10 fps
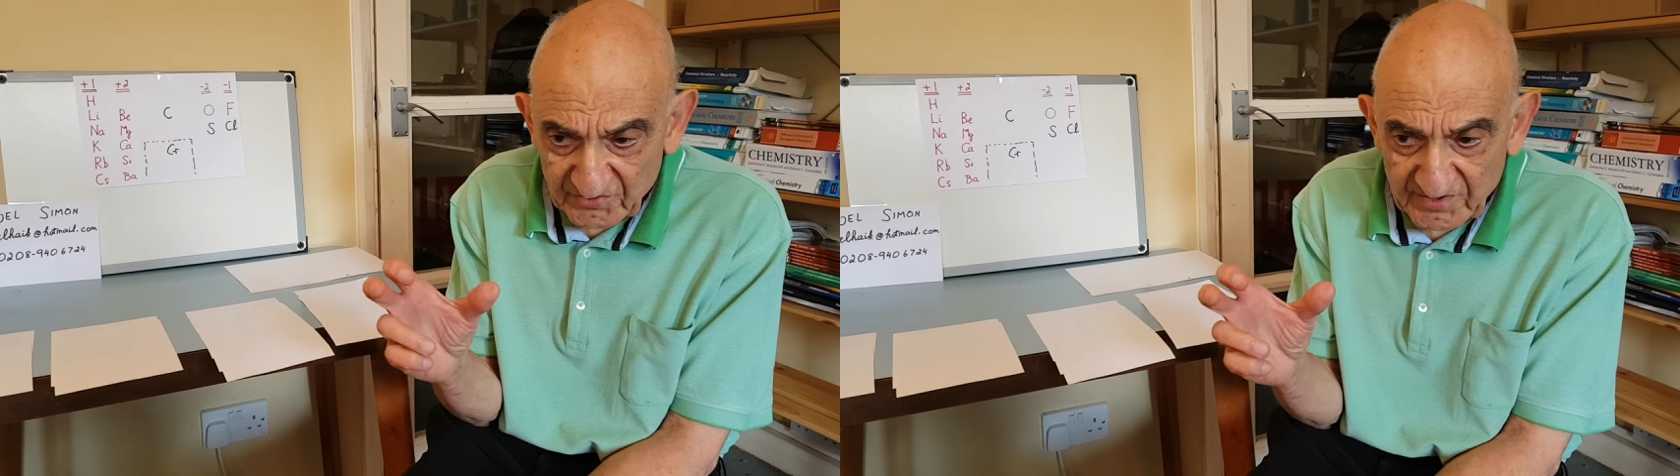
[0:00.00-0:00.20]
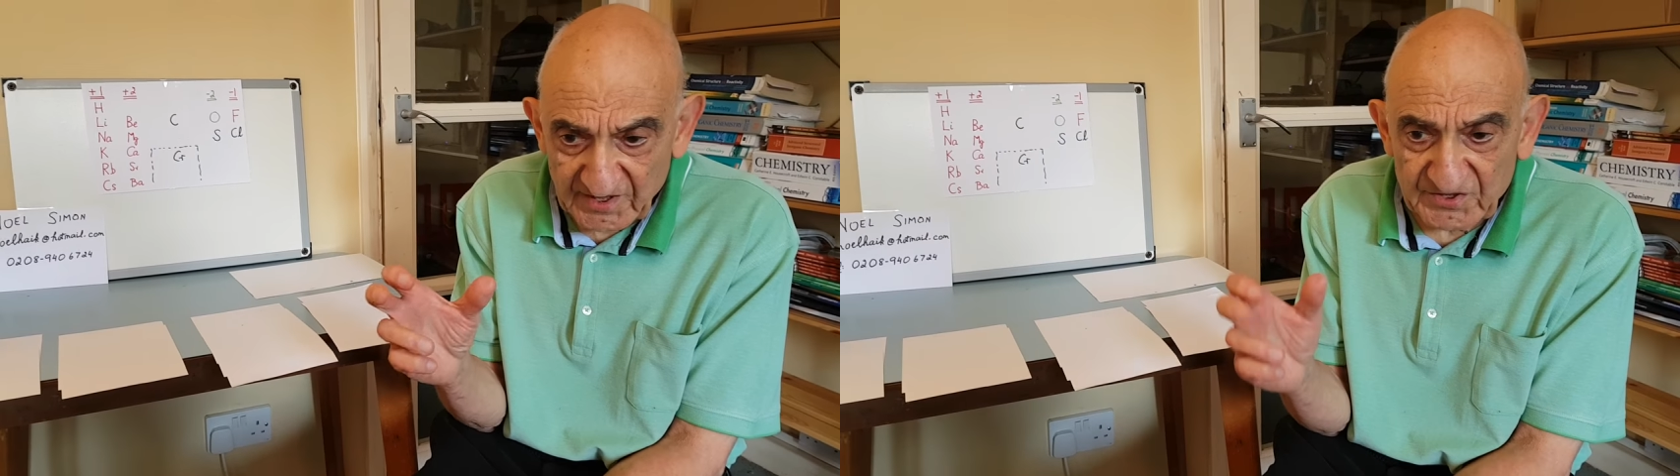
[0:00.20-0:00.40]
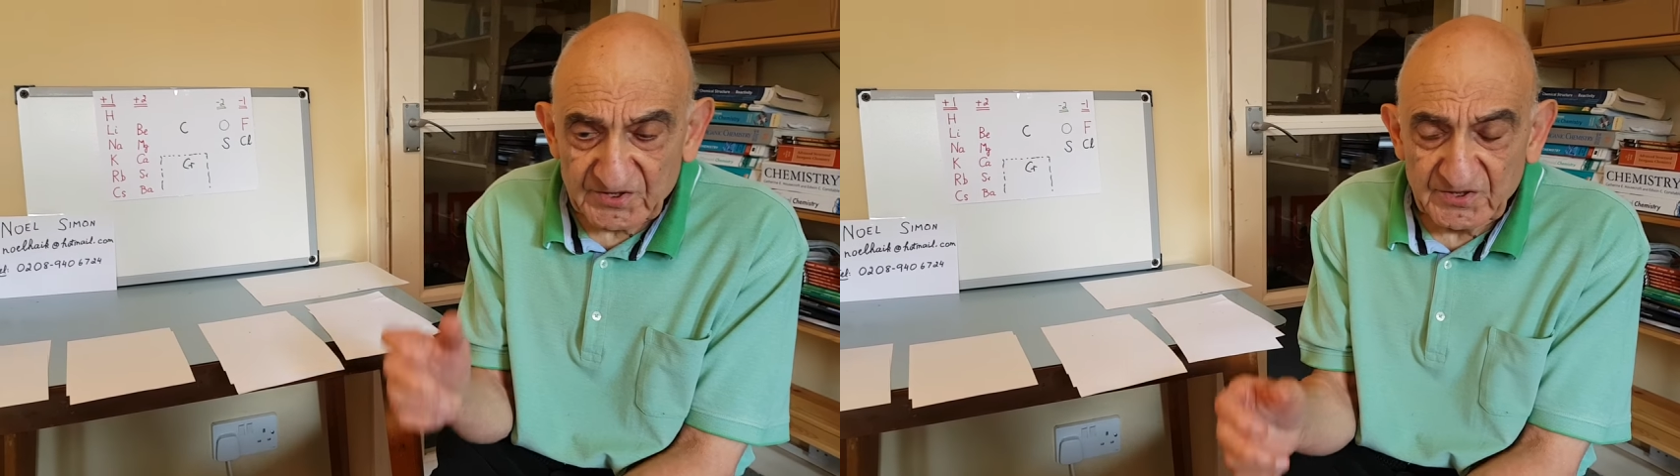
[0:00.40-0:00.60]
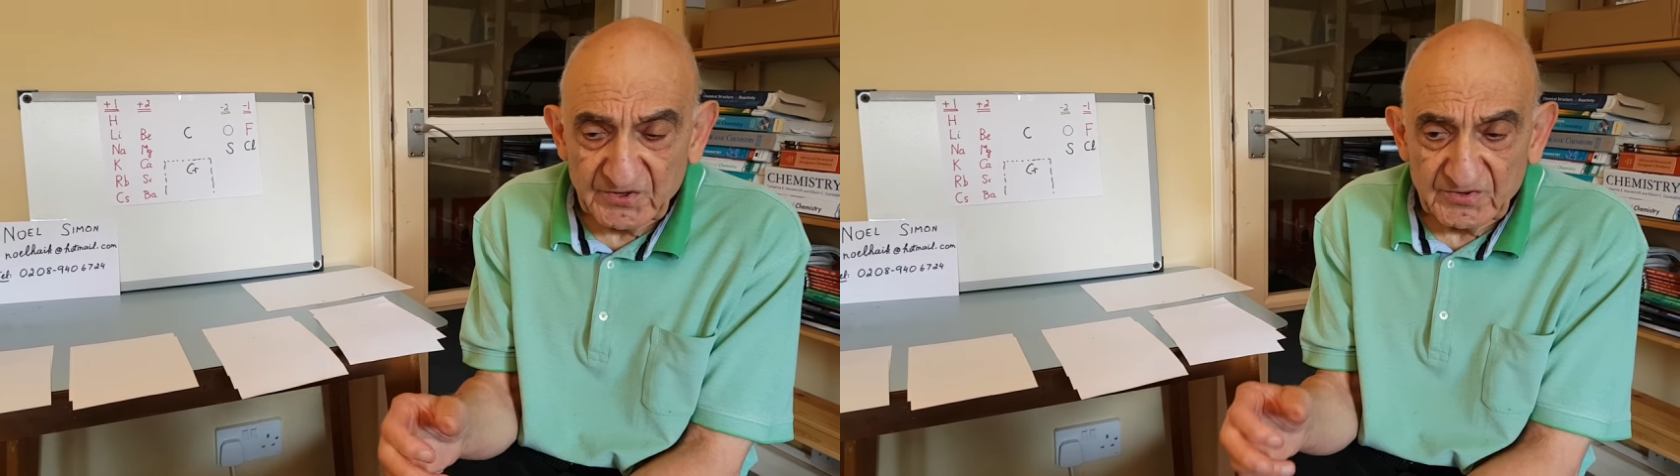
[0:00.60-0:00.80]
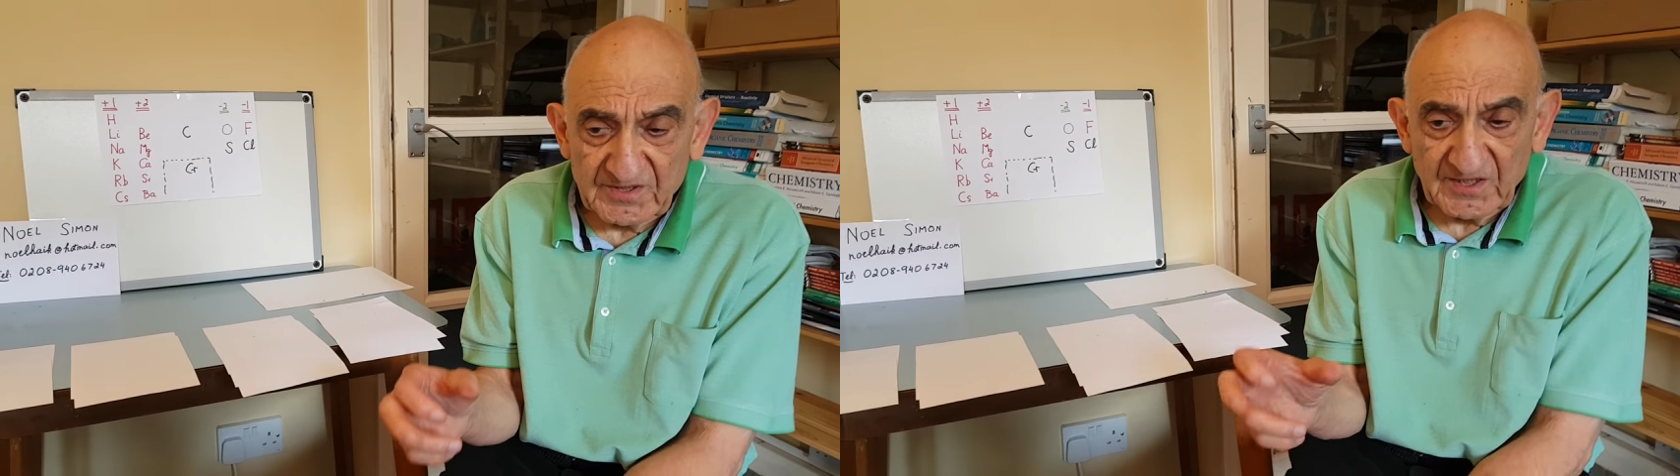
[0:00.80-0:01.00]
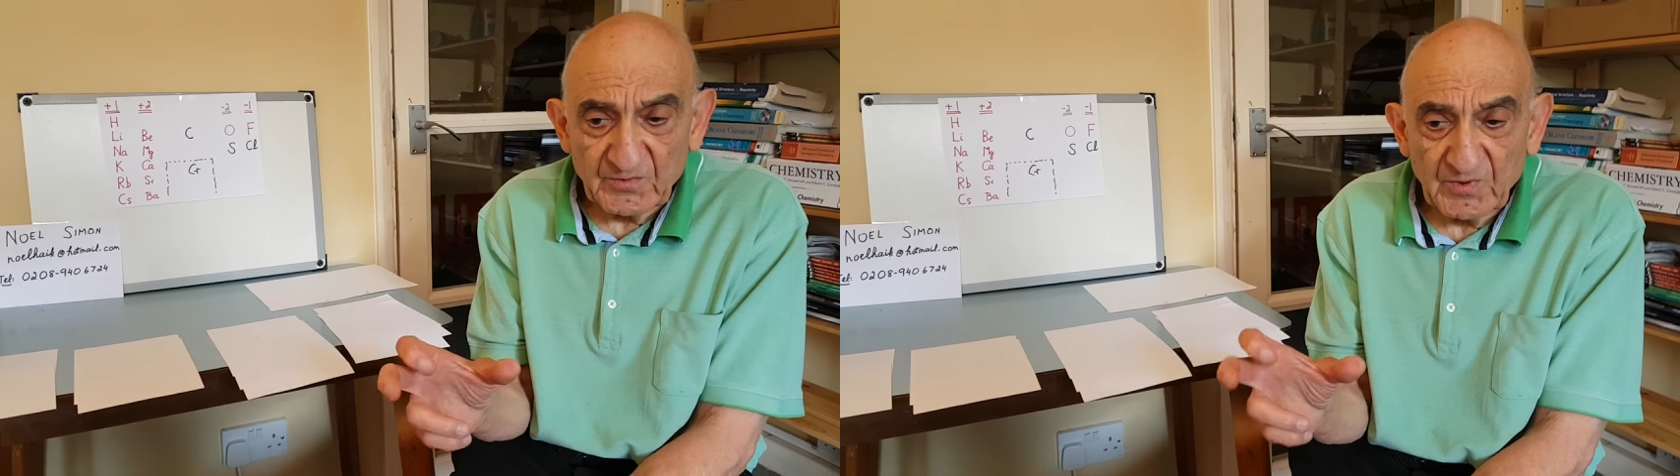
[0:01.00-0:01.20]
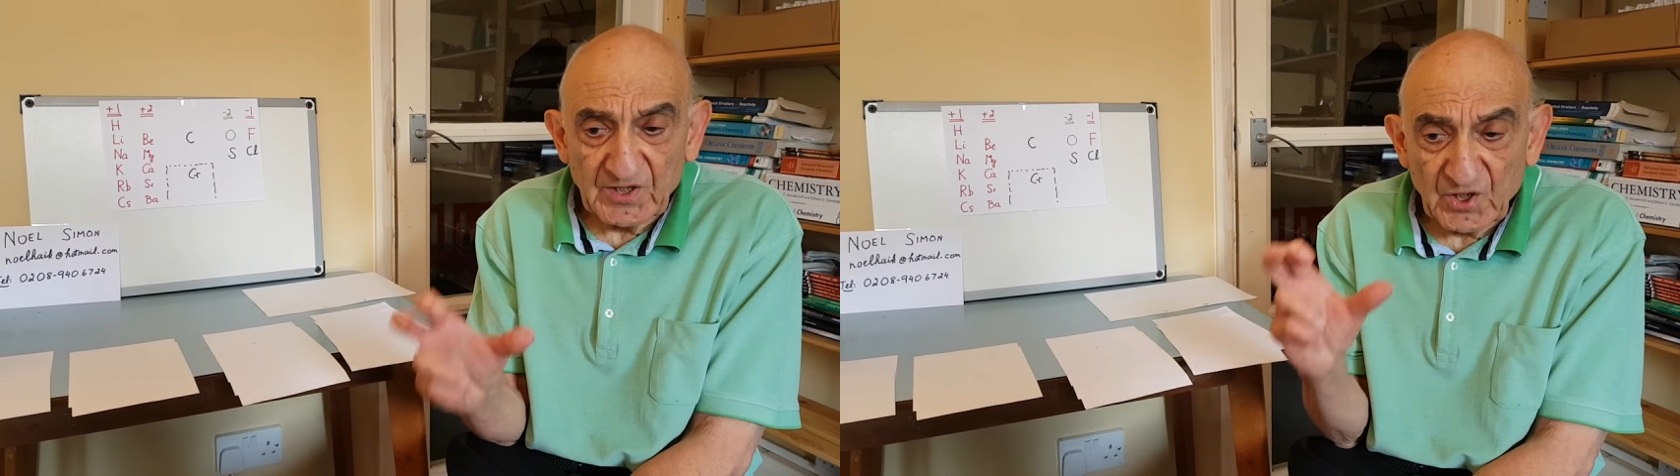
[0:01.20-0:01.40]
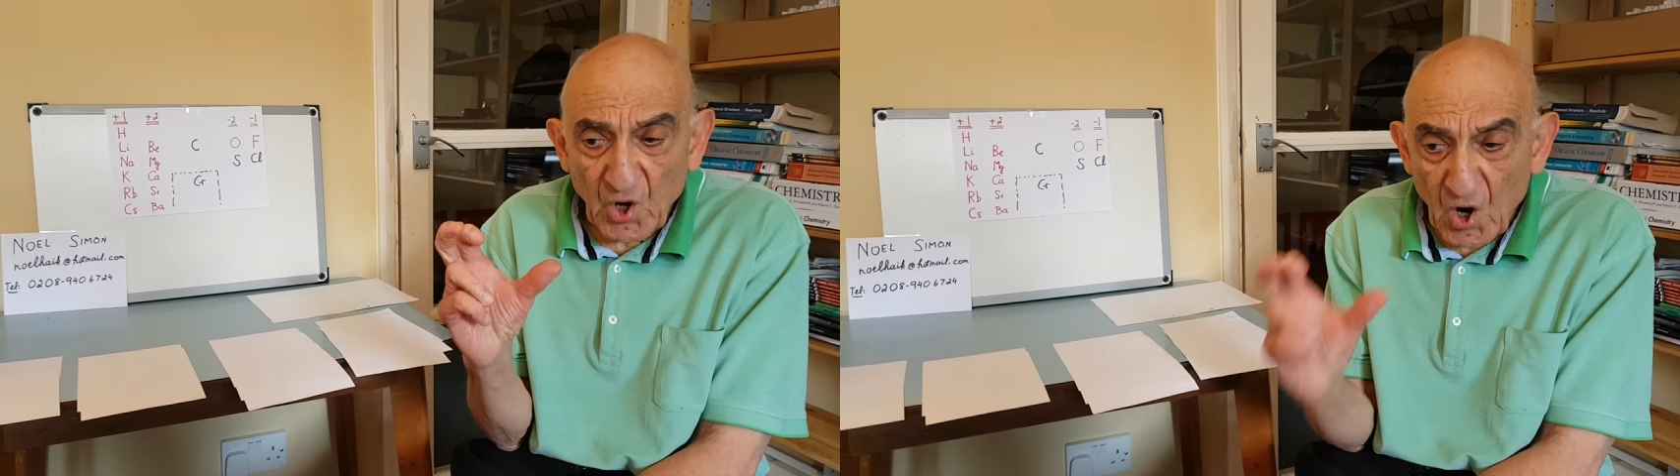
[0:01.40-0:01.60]
reduction using the
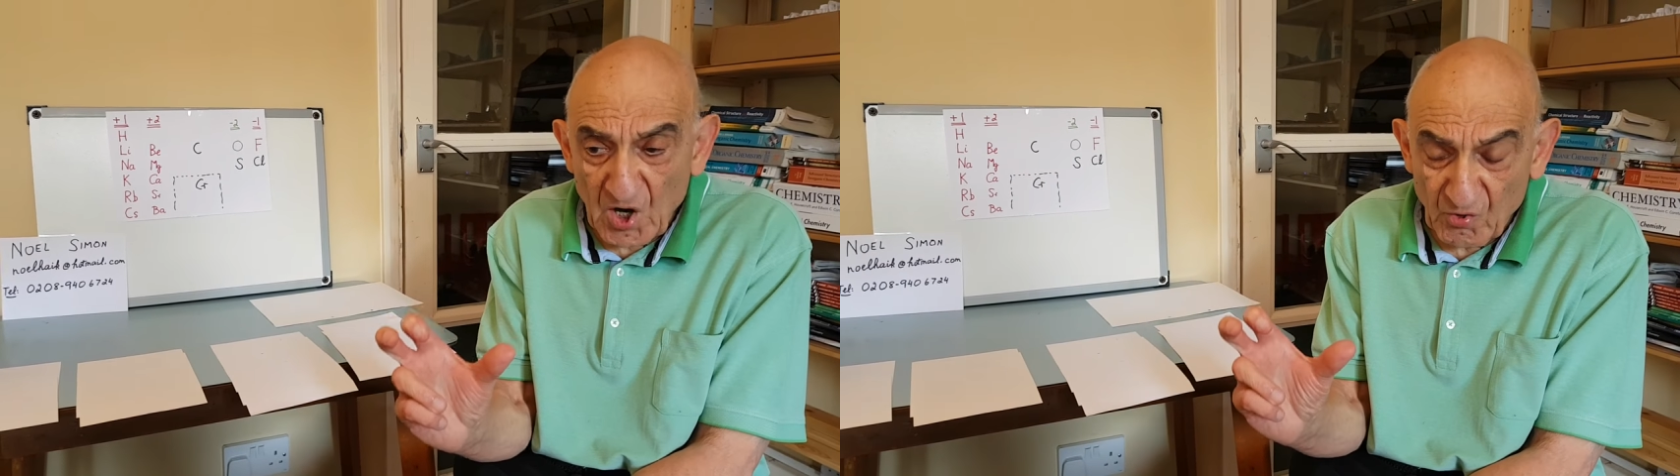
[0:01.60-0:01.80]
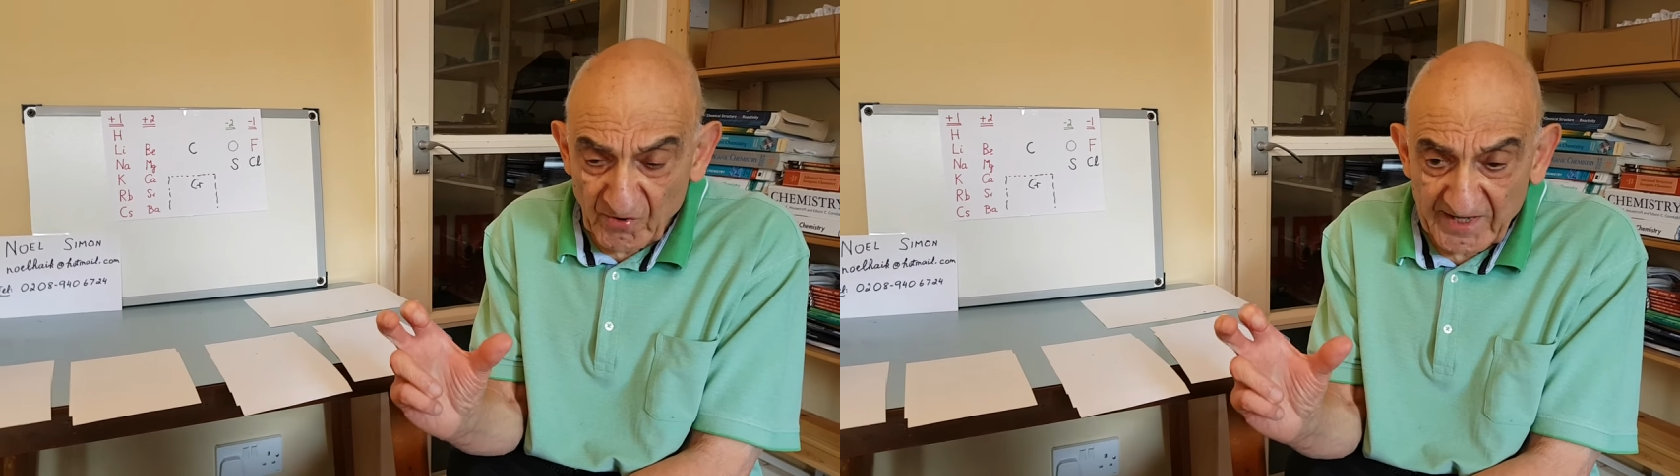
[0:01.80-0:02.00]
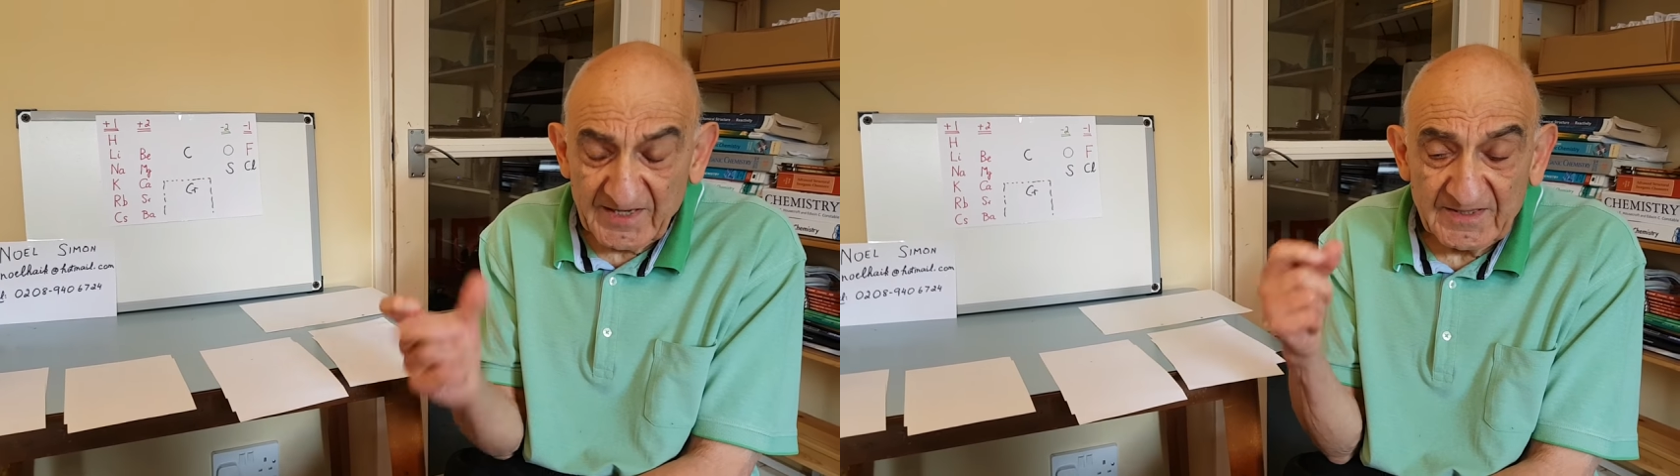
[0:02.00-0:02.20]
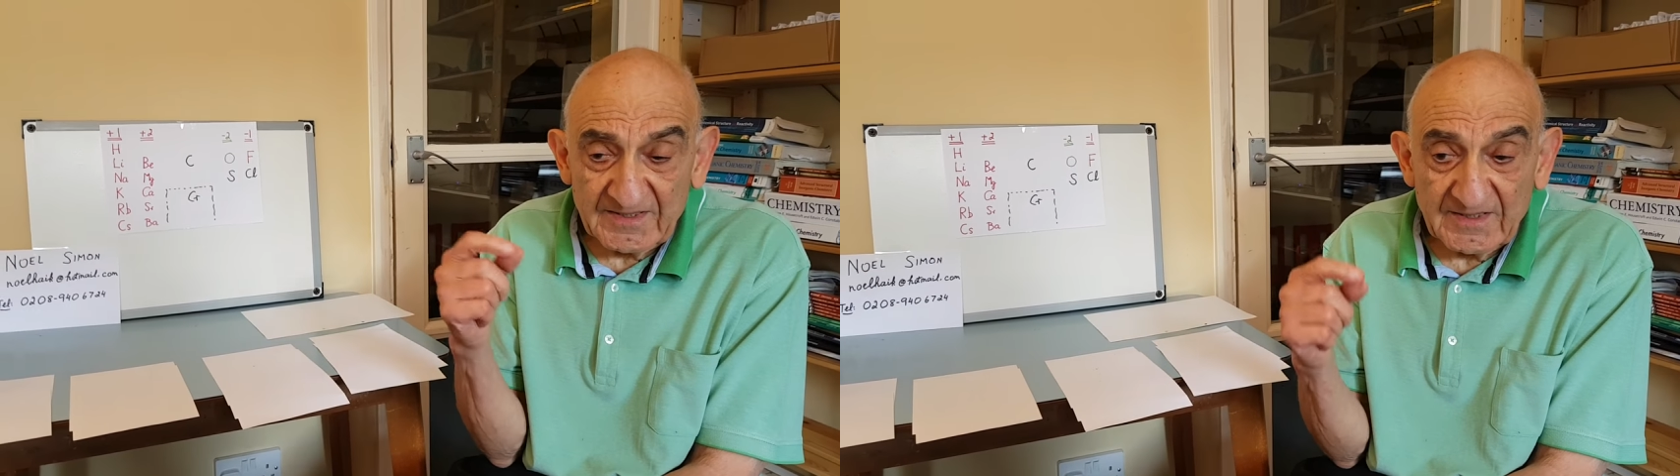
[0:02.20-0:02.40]
word oil rig,